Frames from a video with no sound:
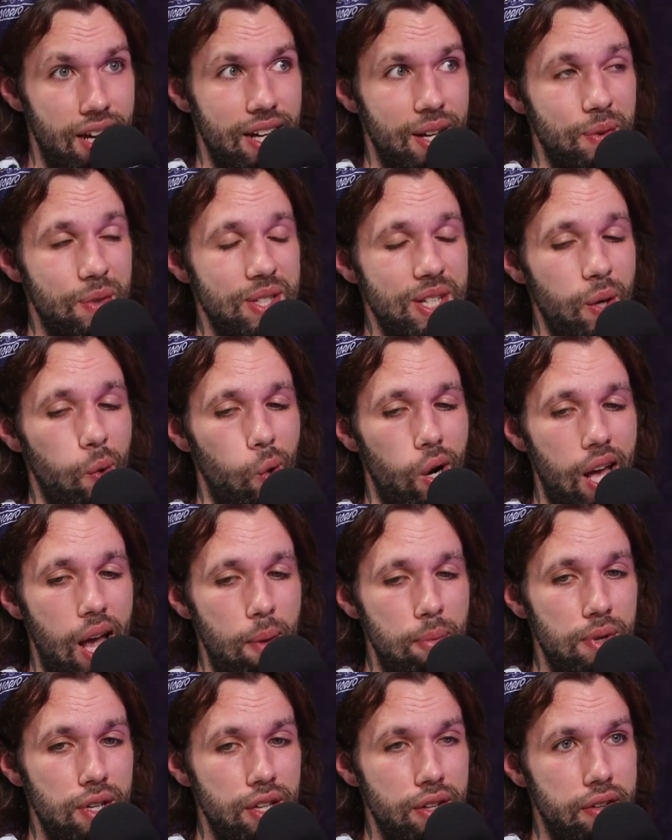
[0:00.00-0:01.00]
Yeah, he was like, "What
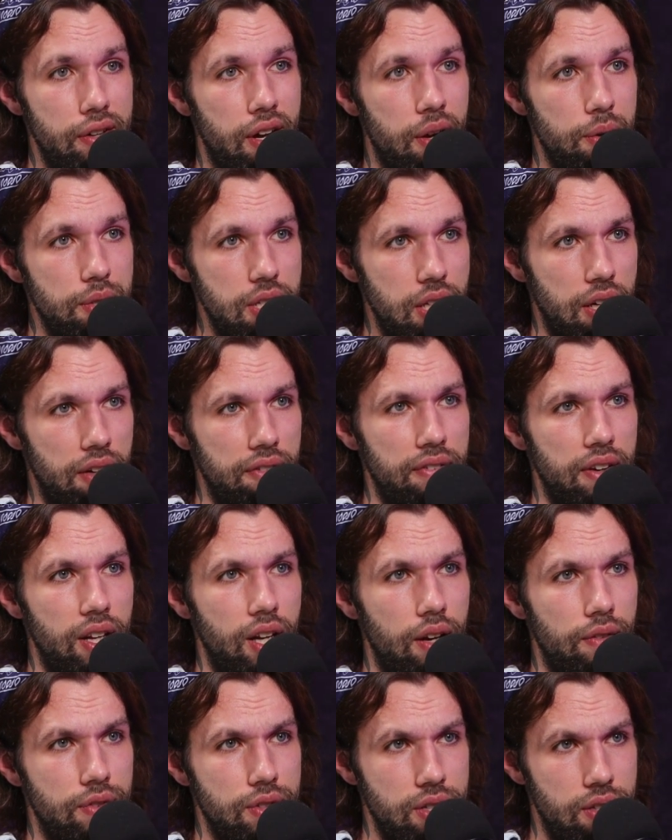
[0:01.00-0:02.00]
happened to you?" And I was like, "I
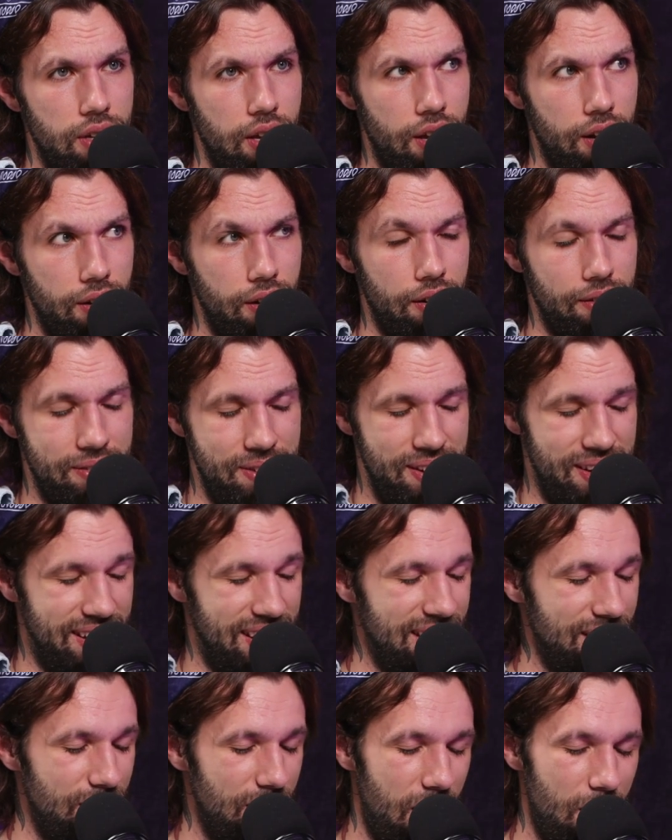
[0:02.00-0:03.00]
fell out of,
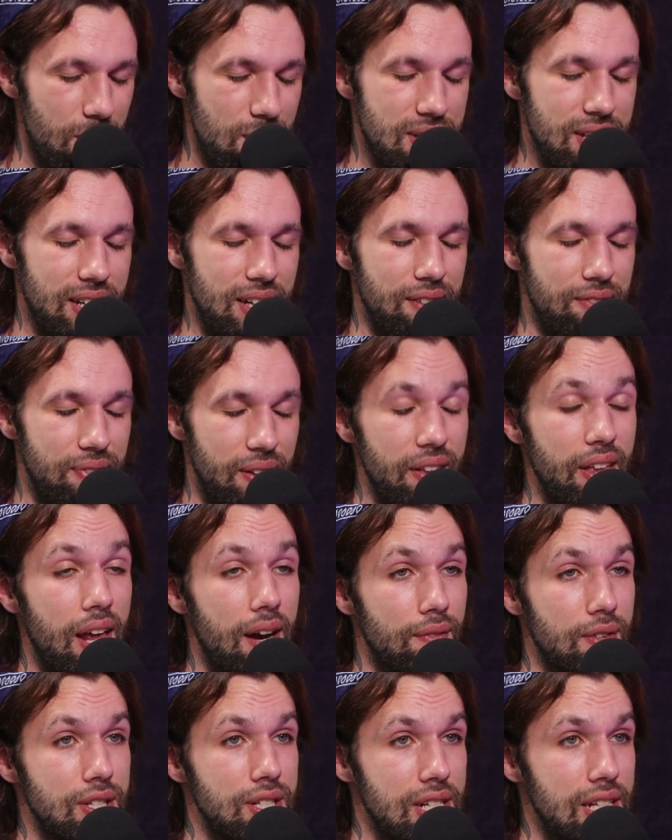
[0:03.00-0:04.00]
I fell
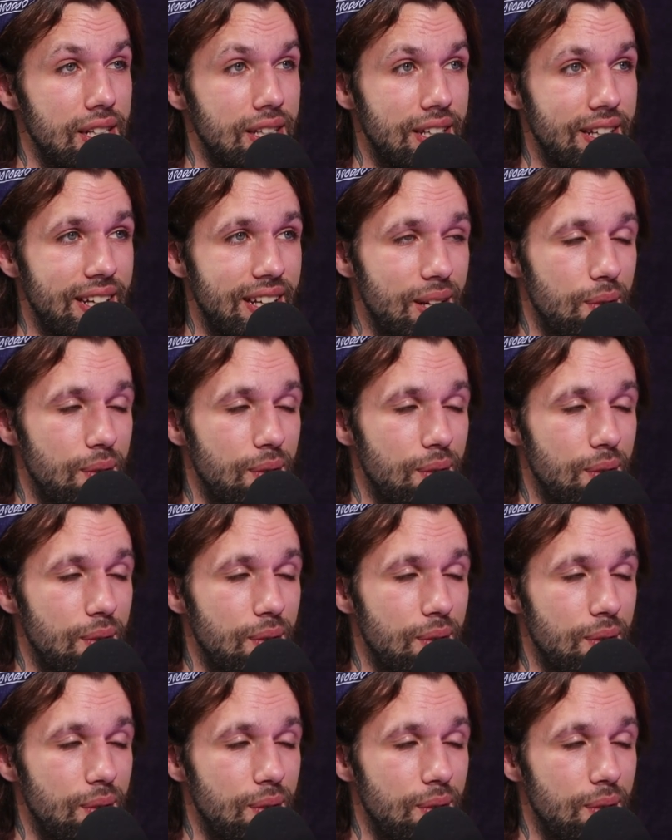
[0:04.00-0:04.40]
out of a ceiling."